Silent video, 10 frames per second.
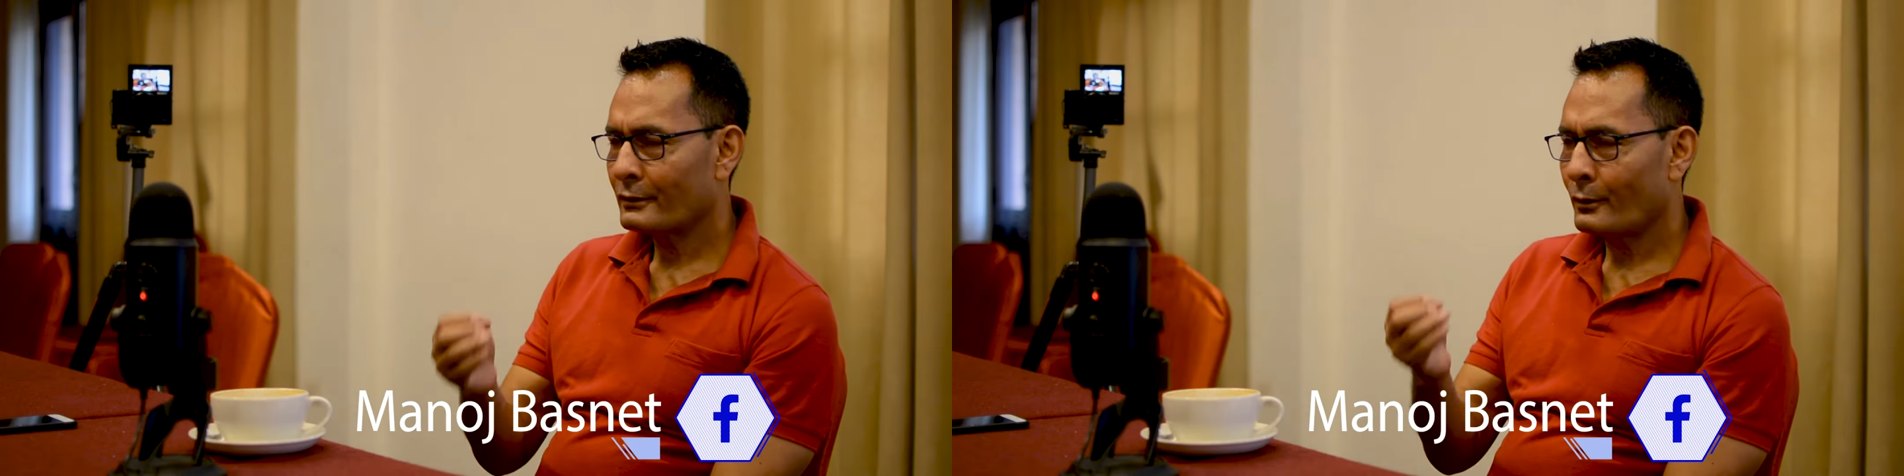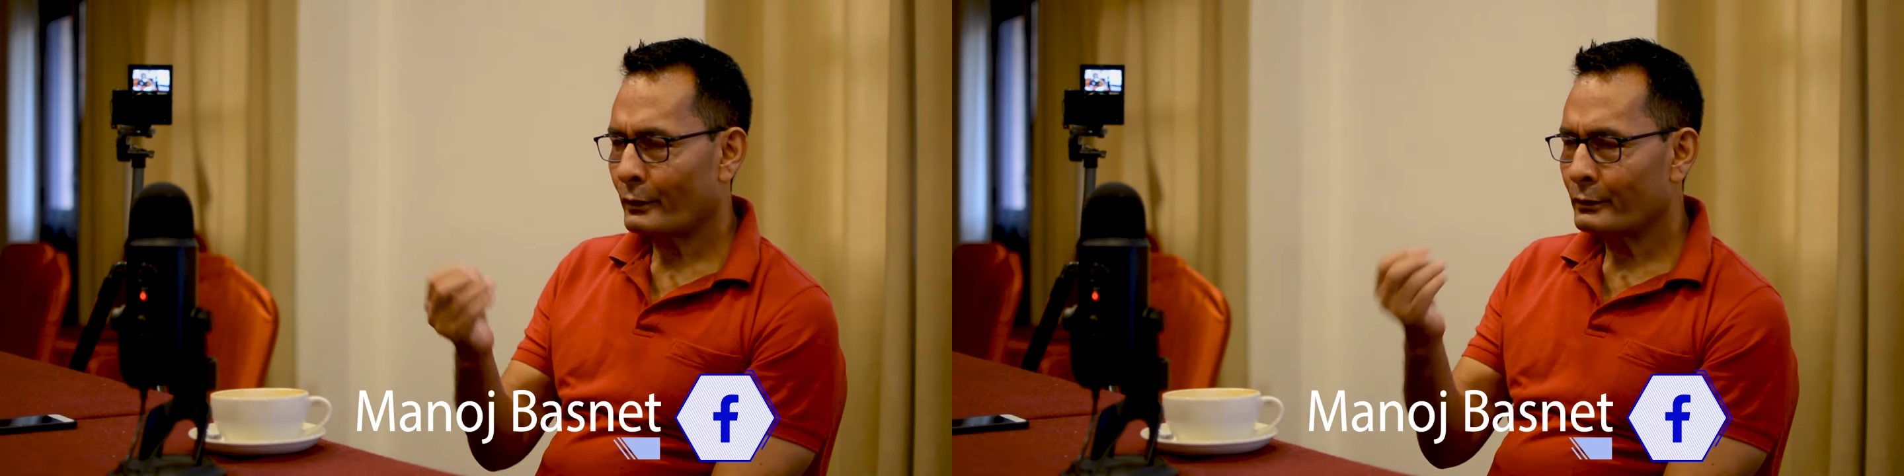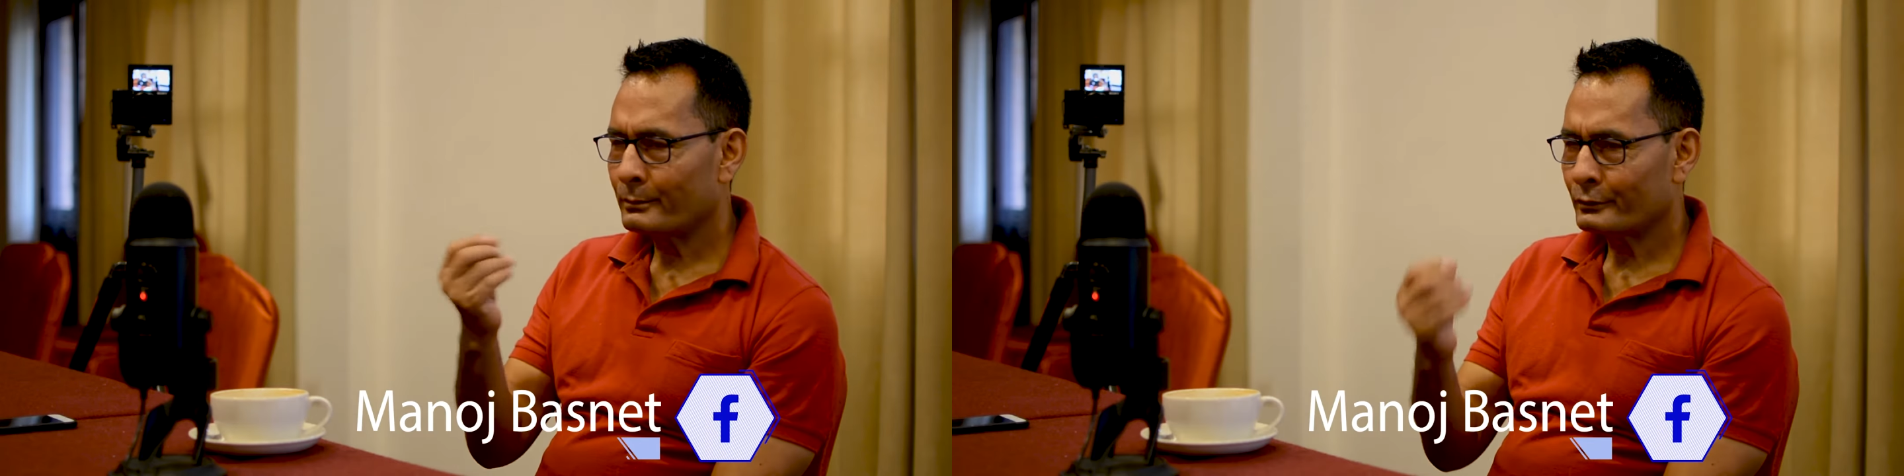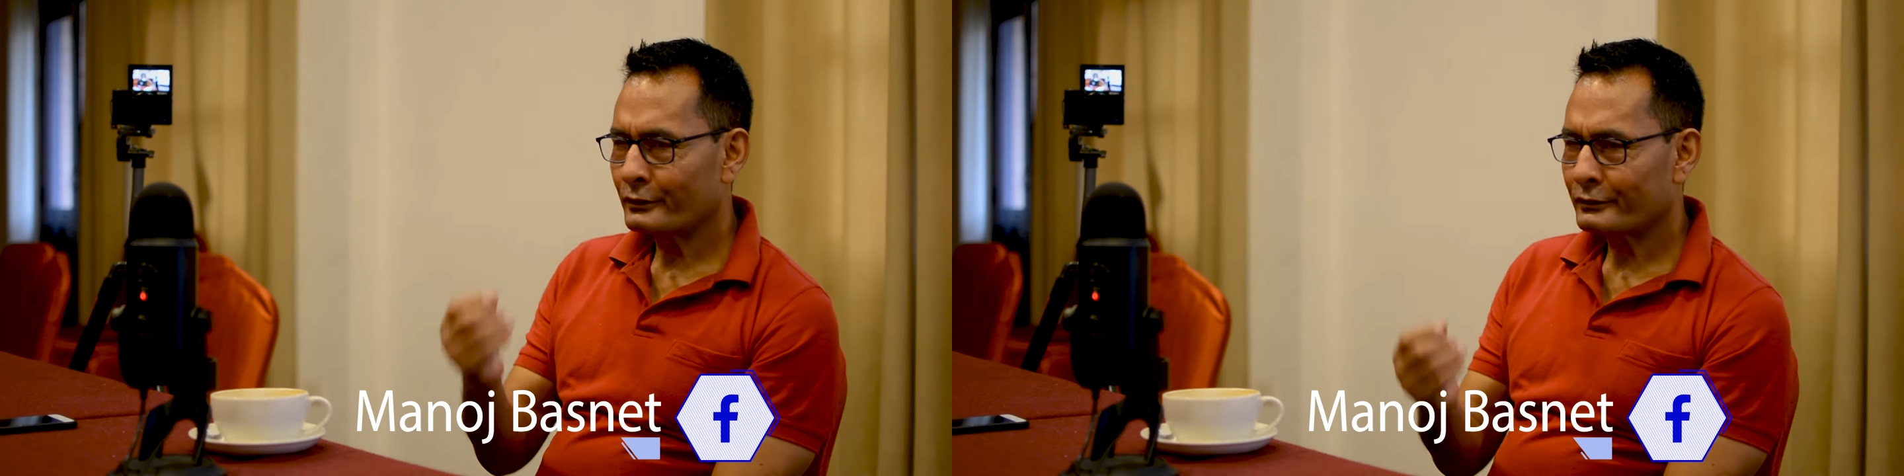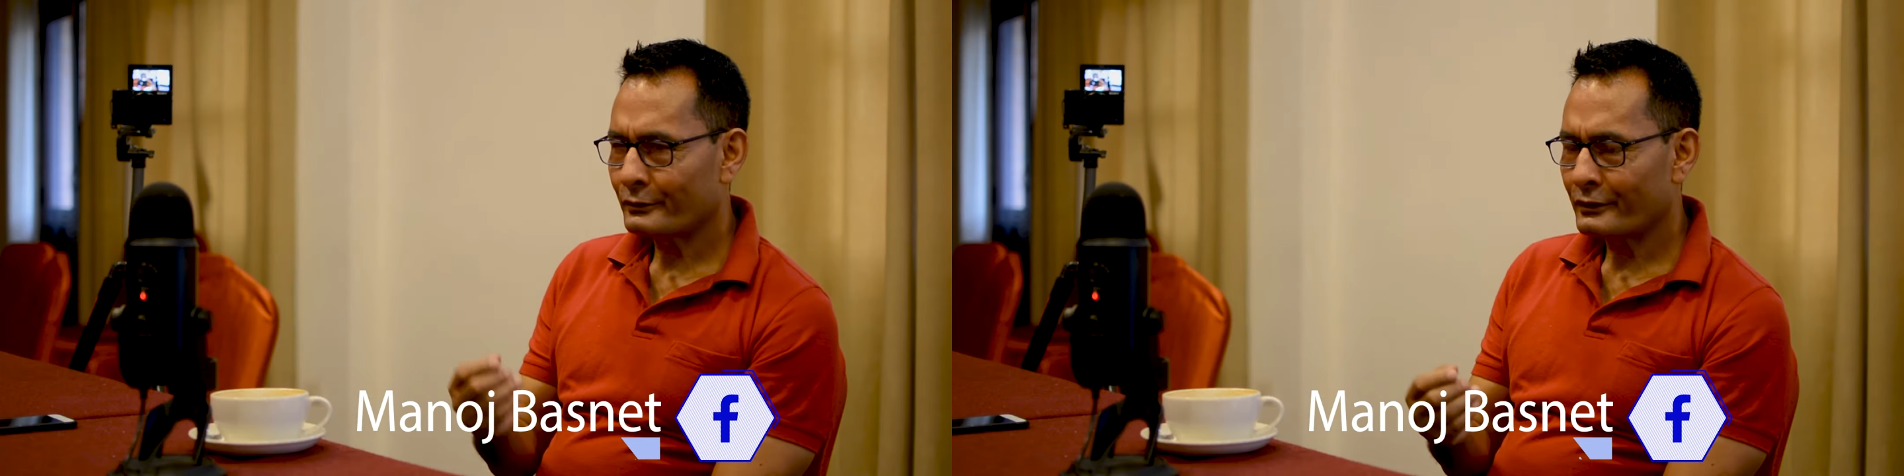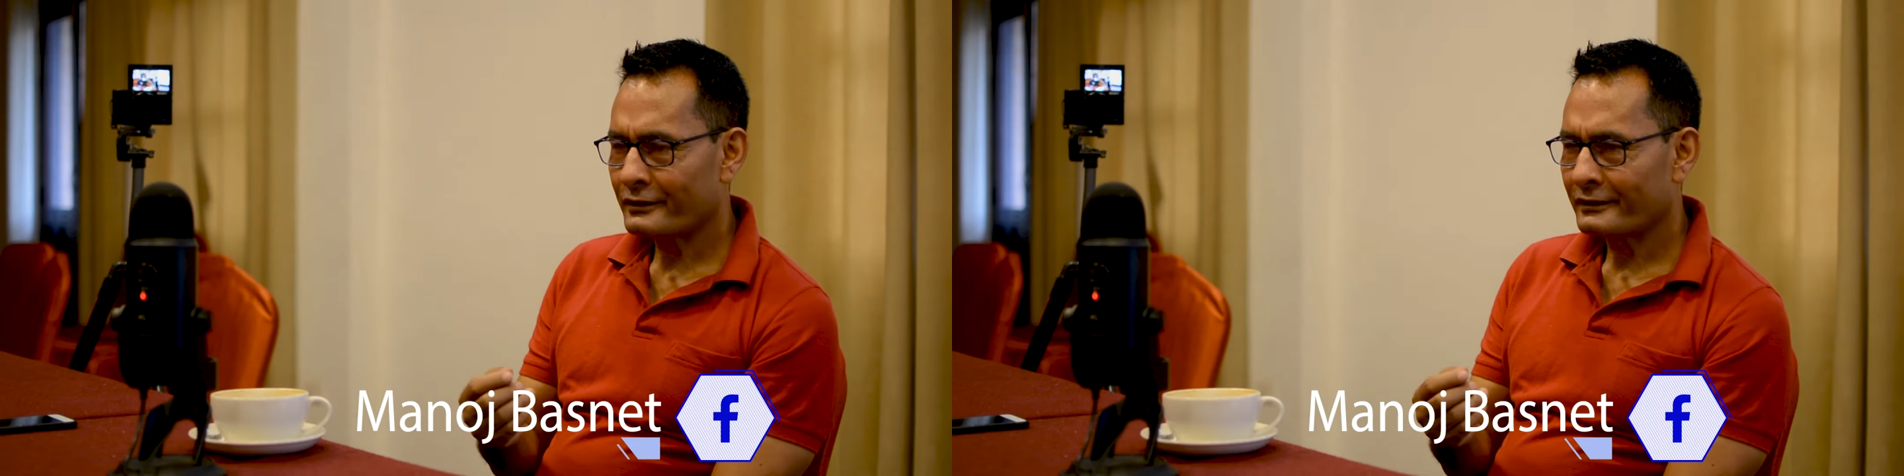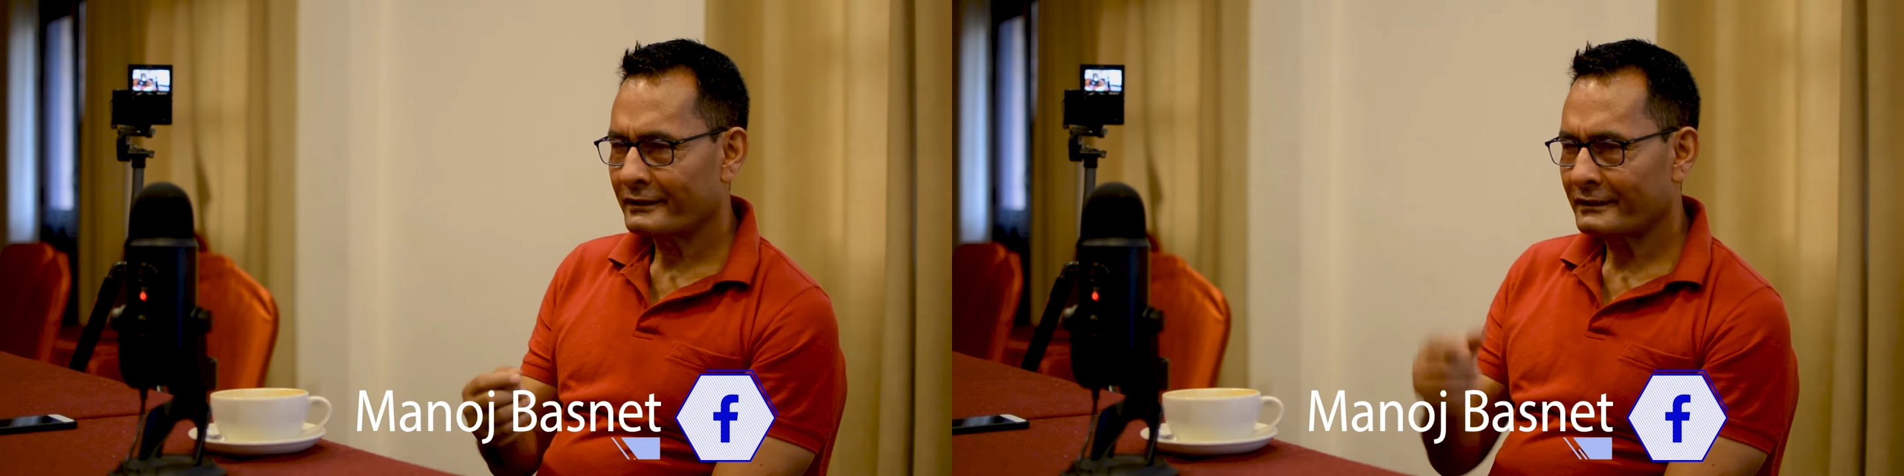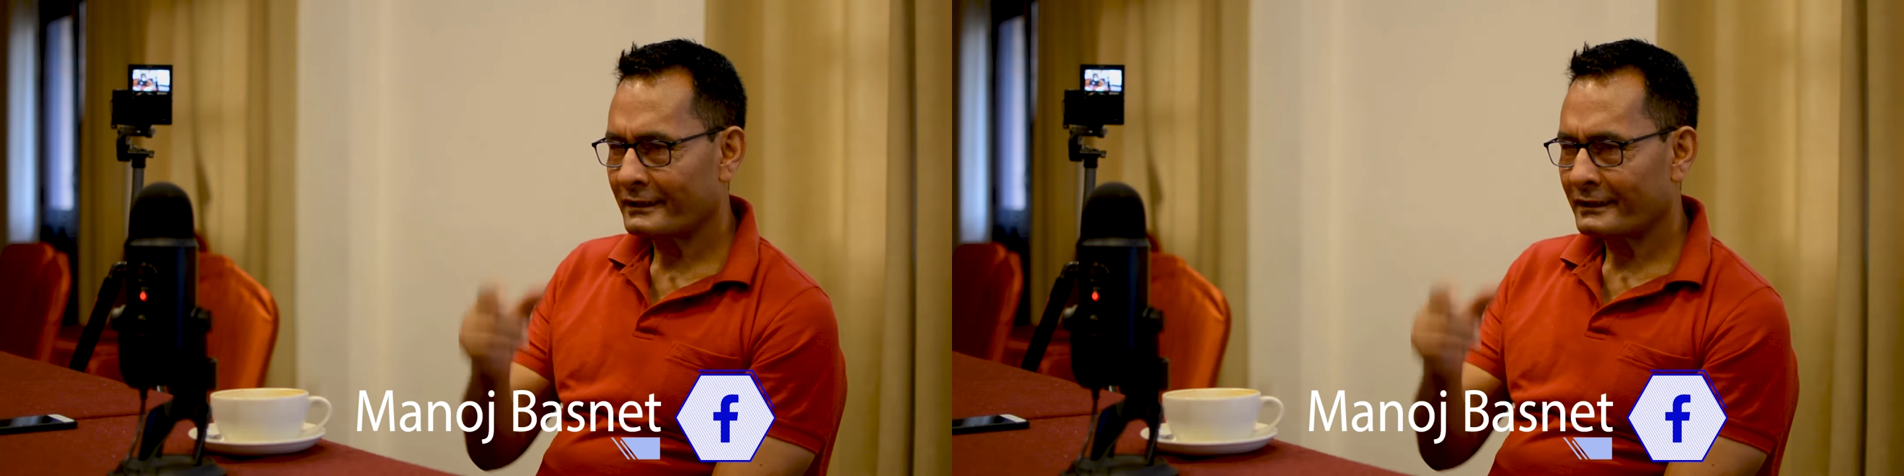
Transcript: when you put this question, it,